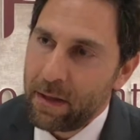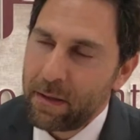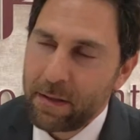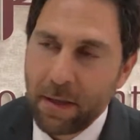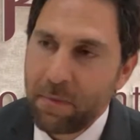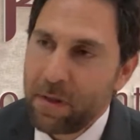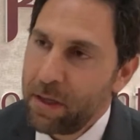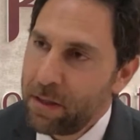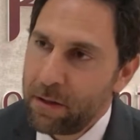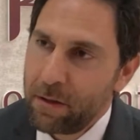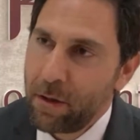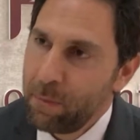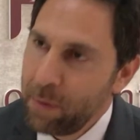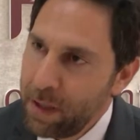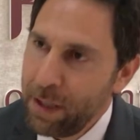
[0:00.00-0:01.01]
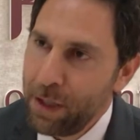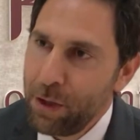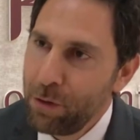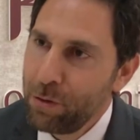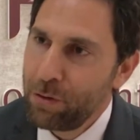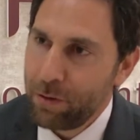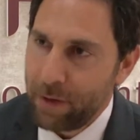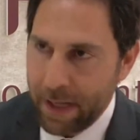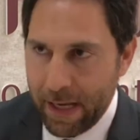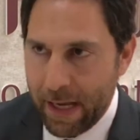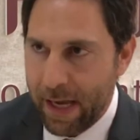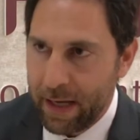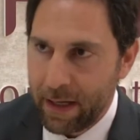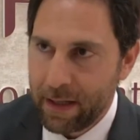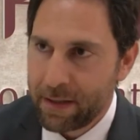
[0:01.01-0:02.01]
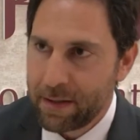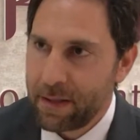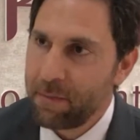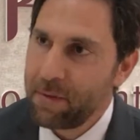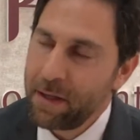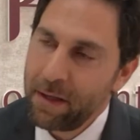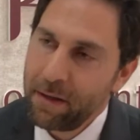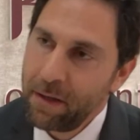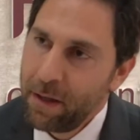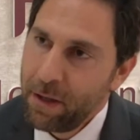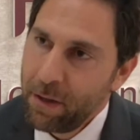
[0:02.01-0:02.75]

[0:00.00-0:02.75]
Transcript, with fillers: something completely new to AHIC and something